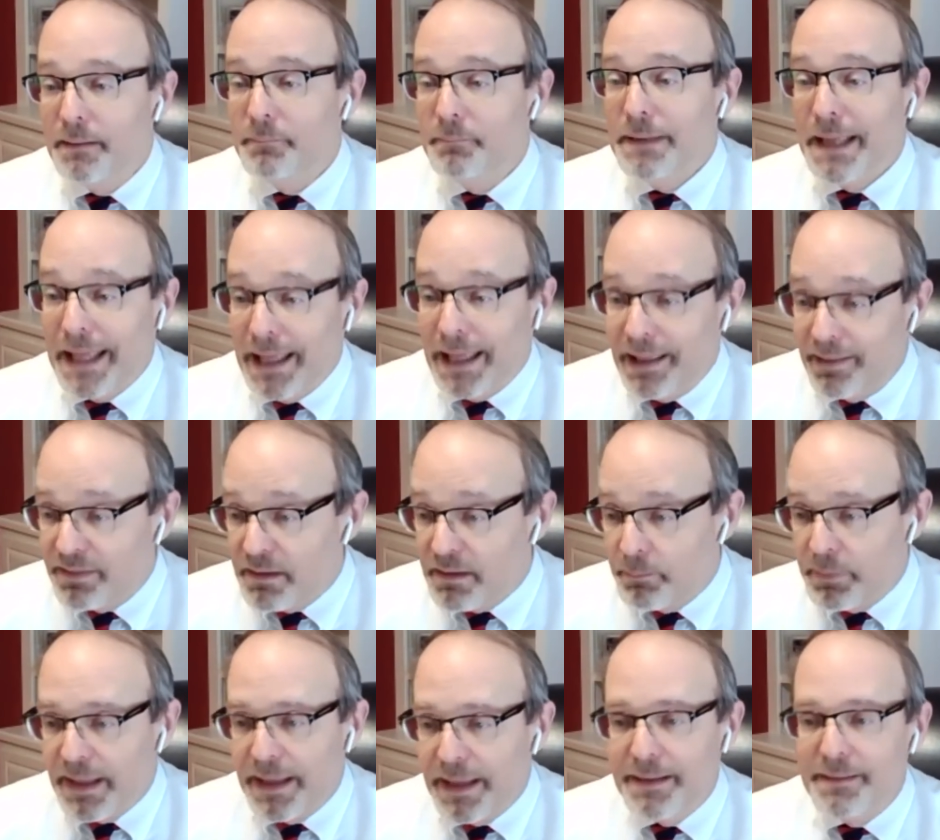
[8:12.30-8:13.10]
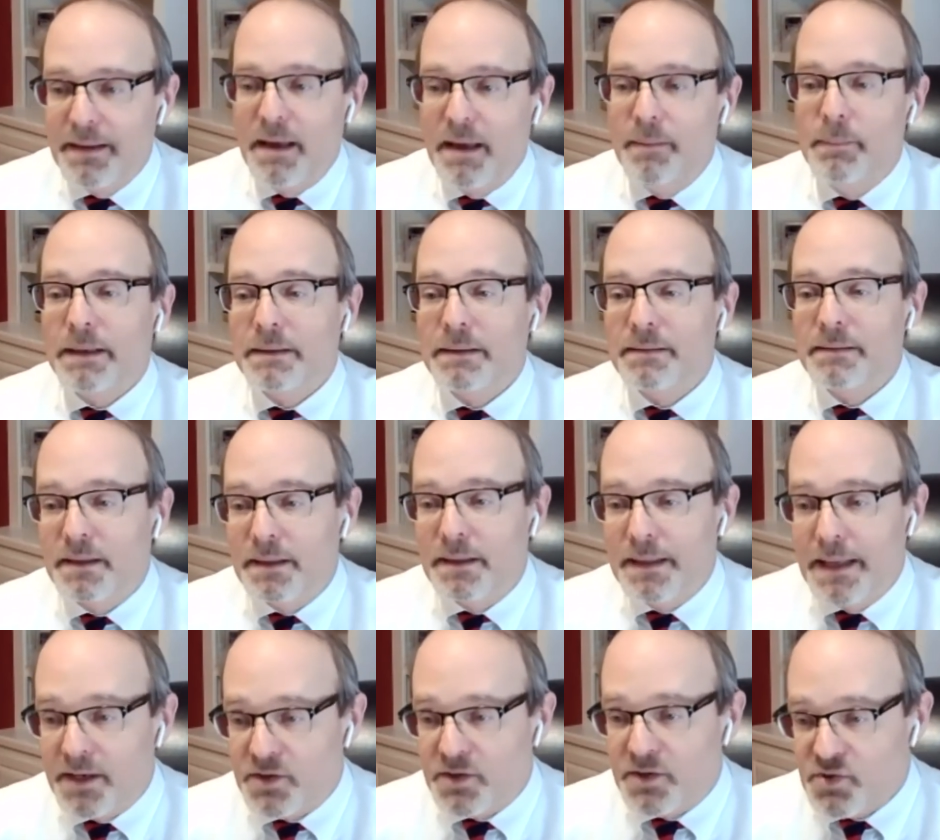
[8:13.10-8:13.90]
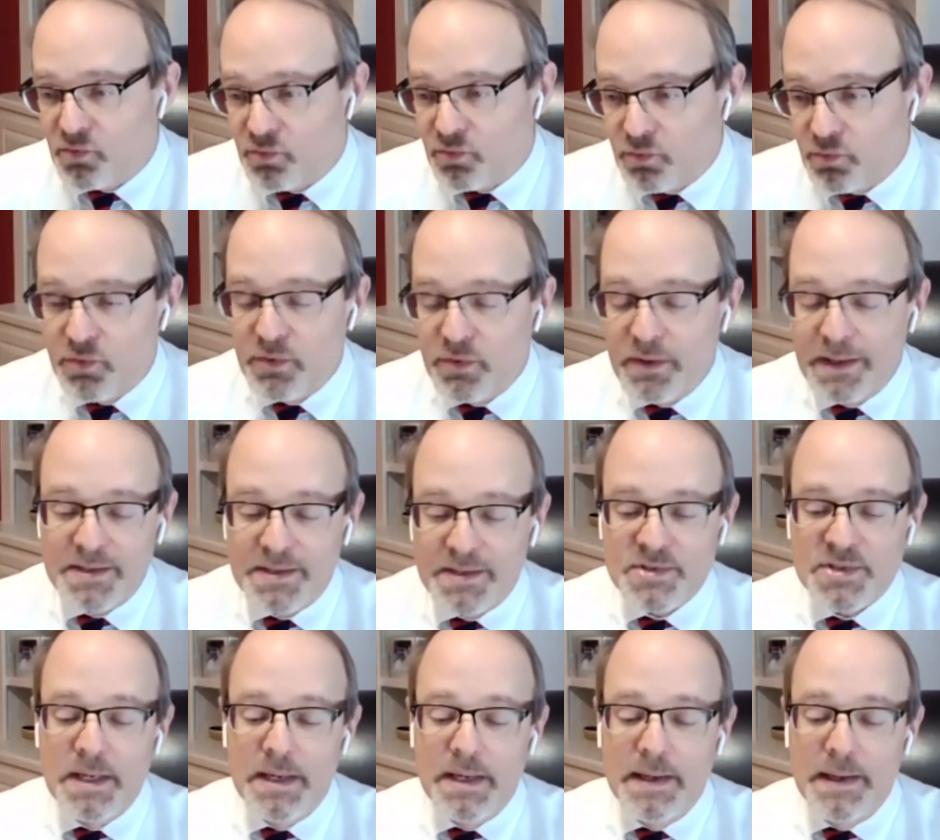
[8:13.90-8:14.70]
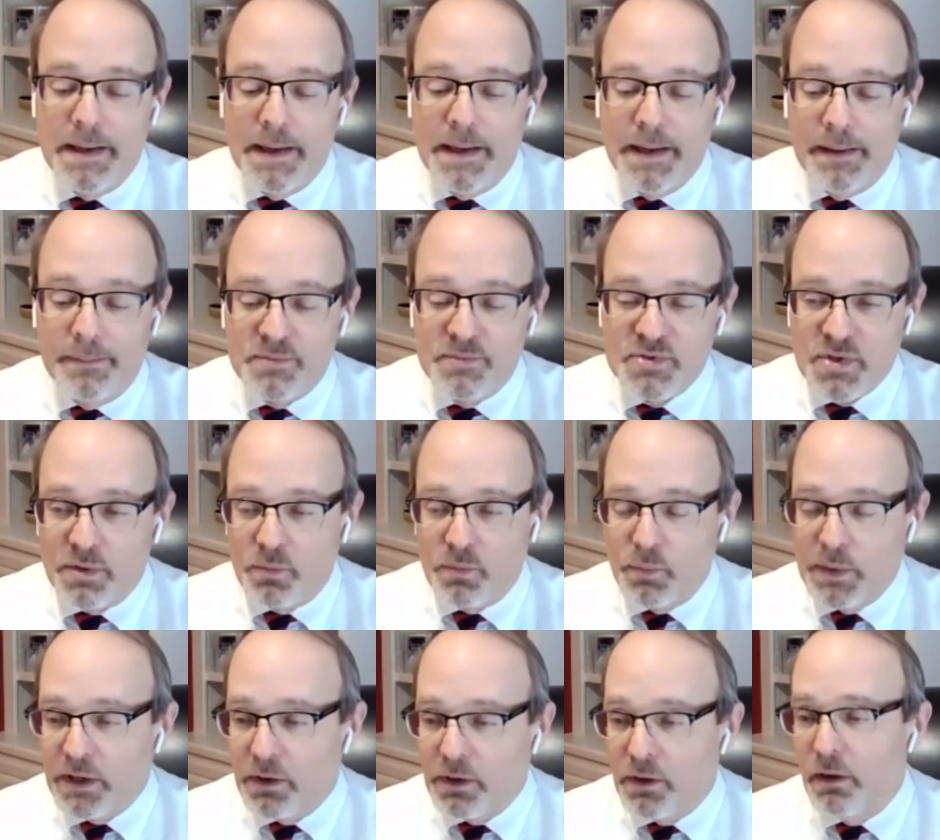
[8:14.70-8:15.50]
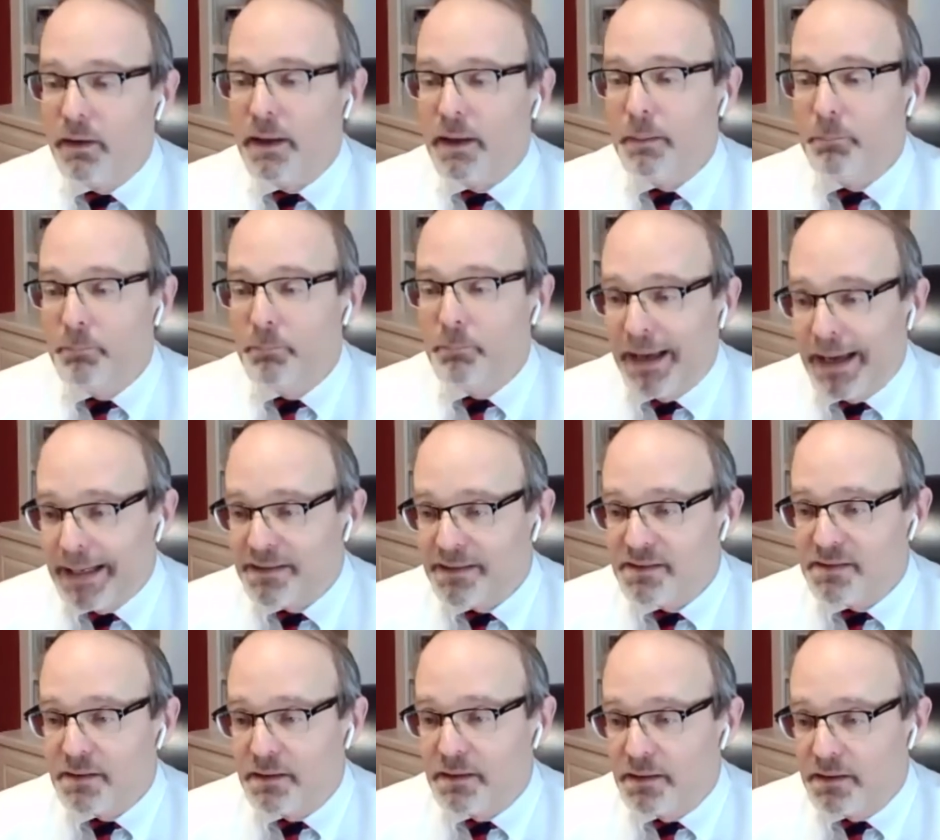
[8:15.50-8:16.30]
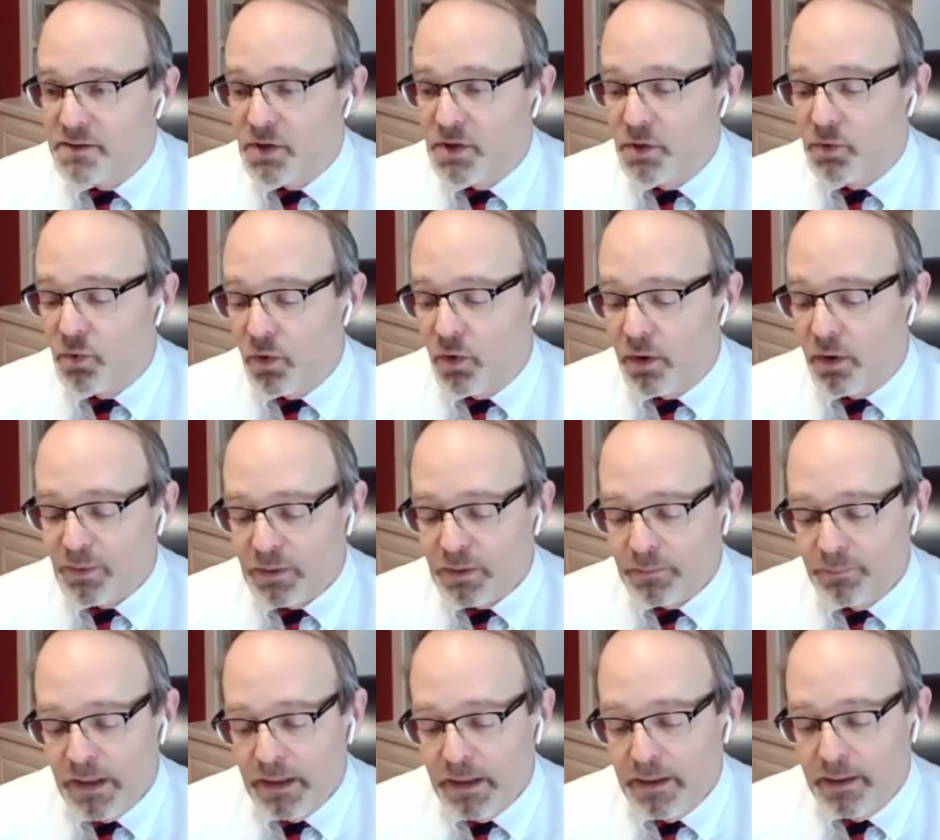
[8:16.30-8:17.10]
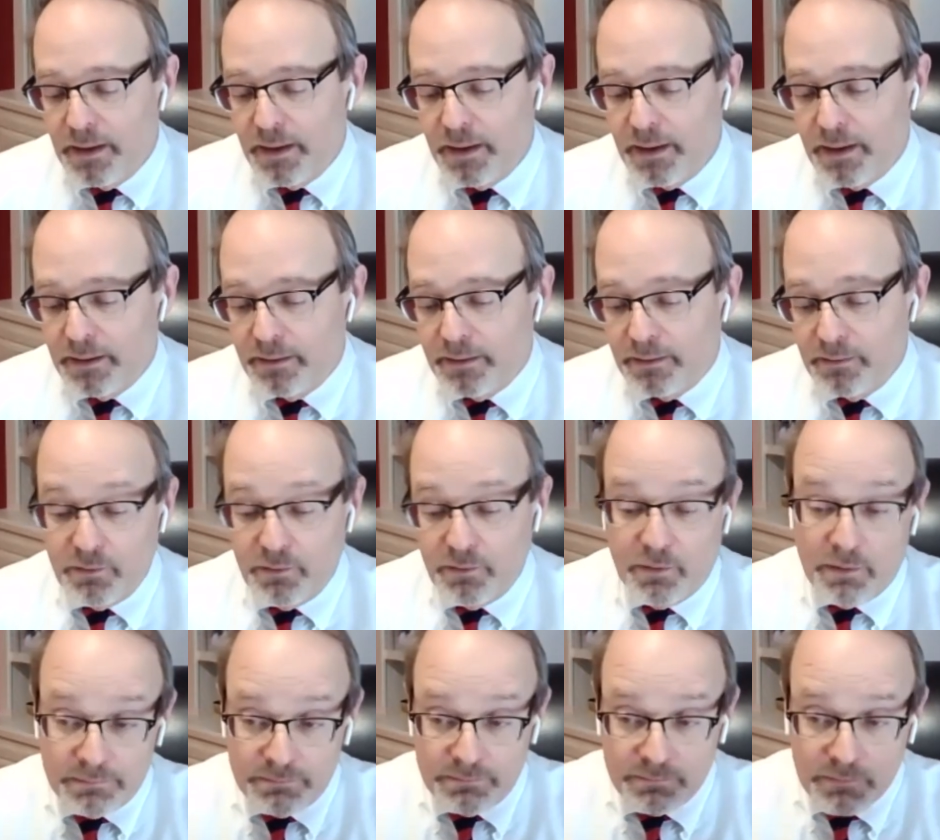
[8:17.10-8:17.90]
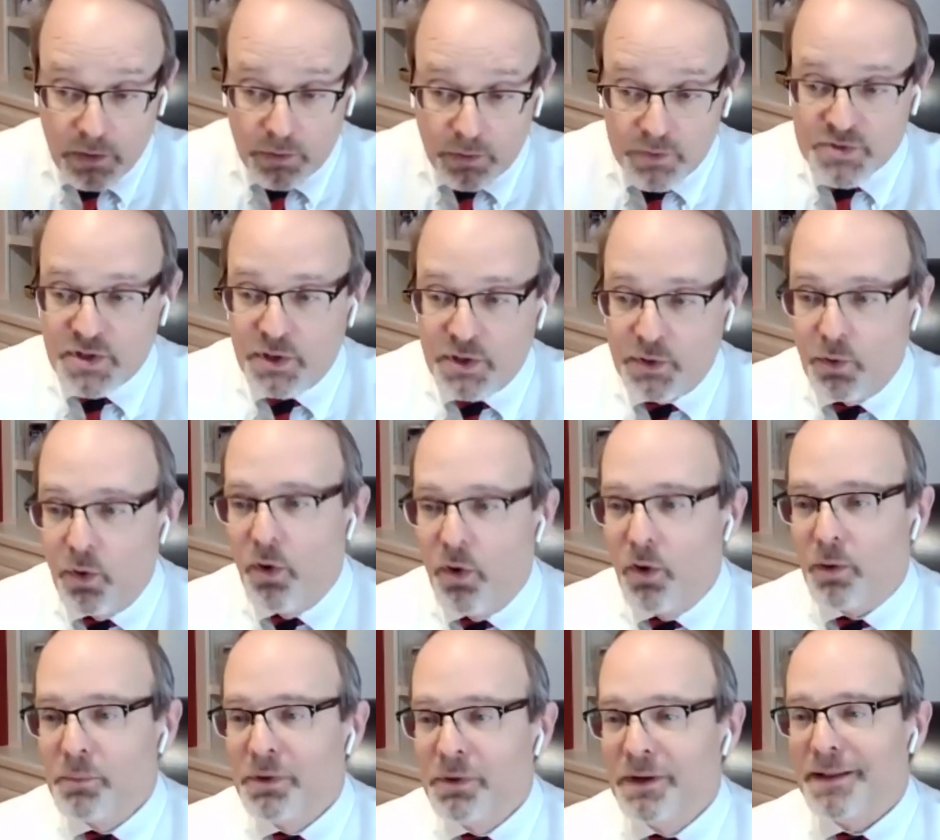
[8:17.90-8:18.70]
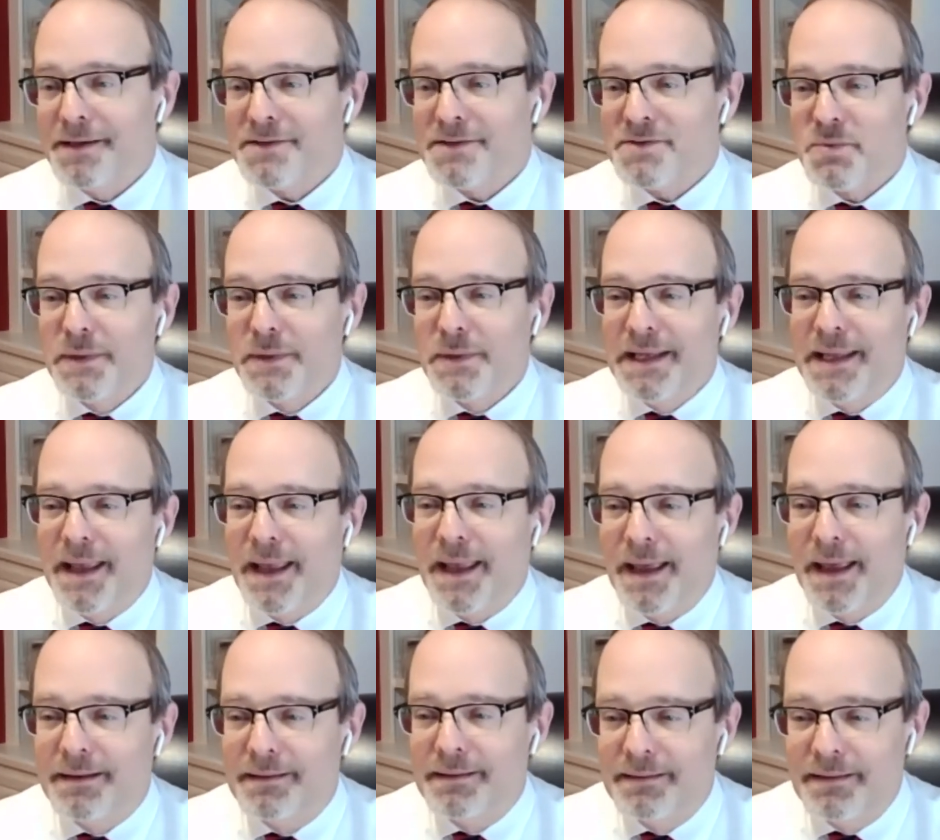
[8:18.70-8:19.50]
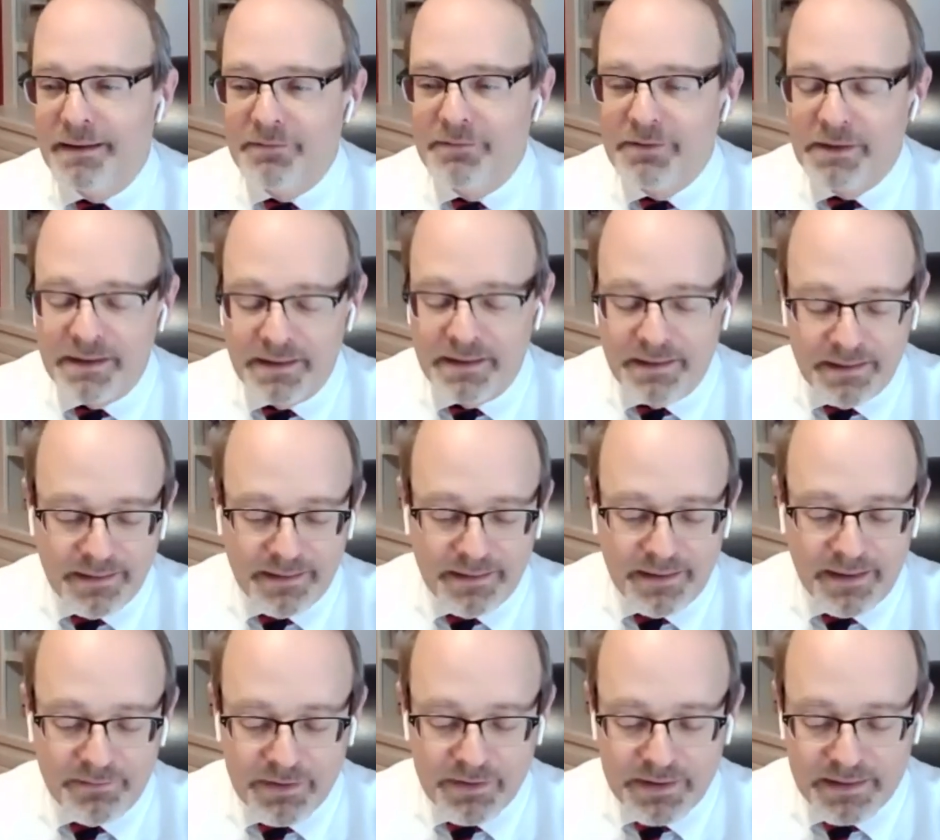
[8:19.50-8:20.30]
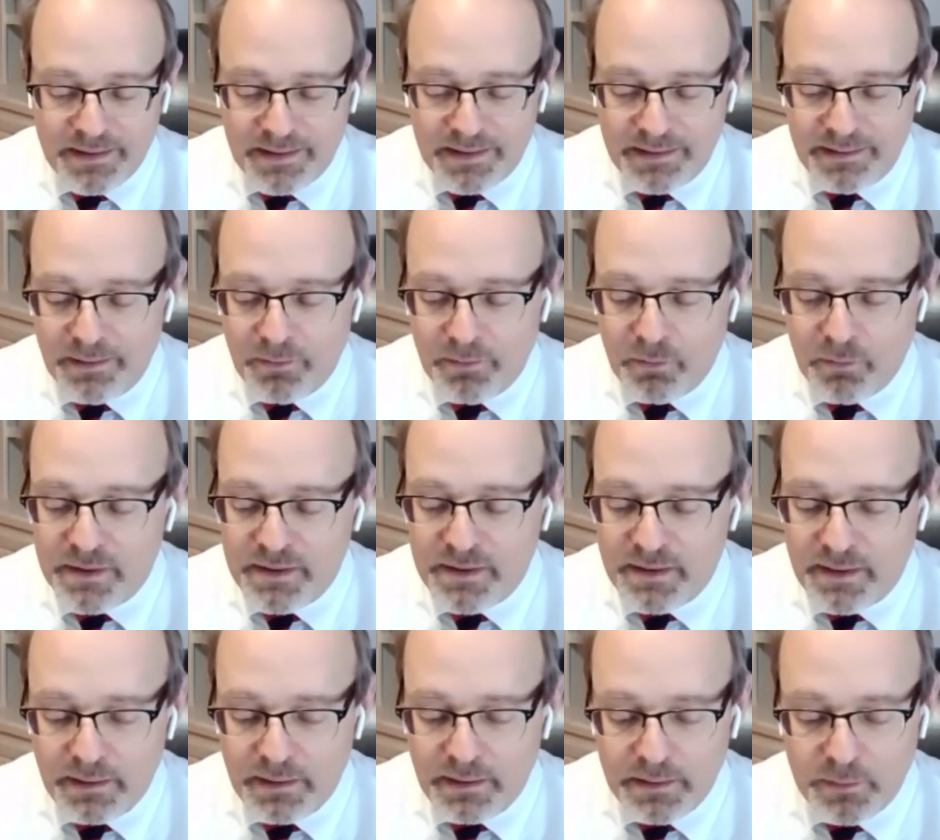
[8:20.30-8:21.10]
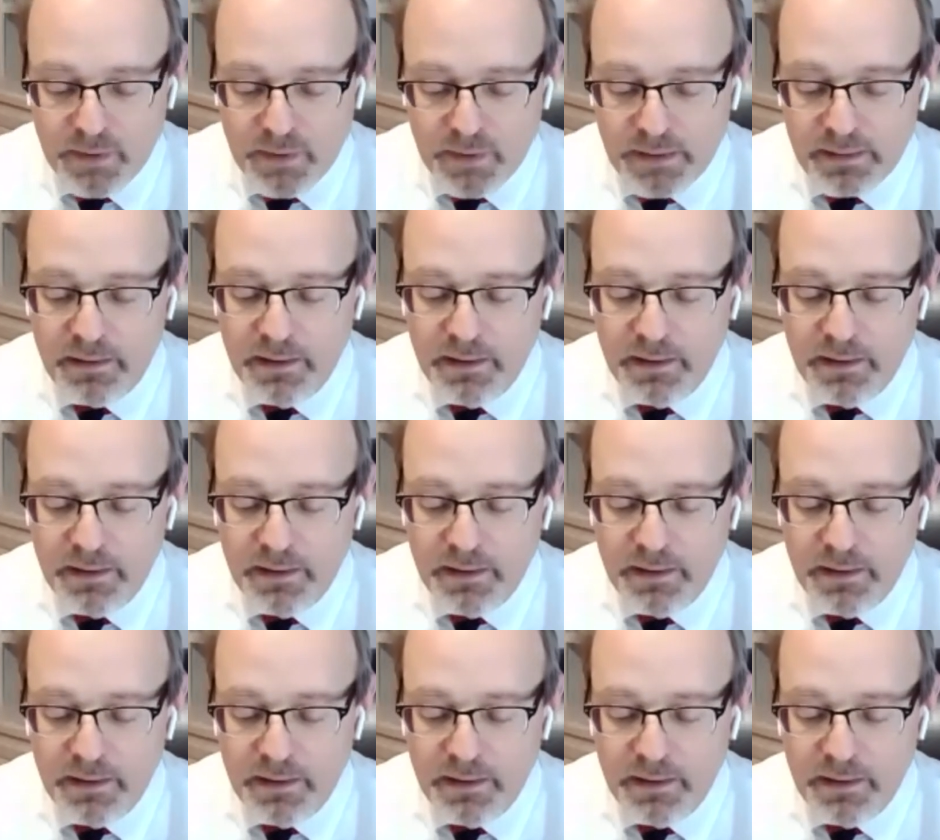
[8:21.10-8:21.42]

end the pandemic, to get us through this, so that we can all get back to normal, or close to normal as we can, given everything that we're dealing with.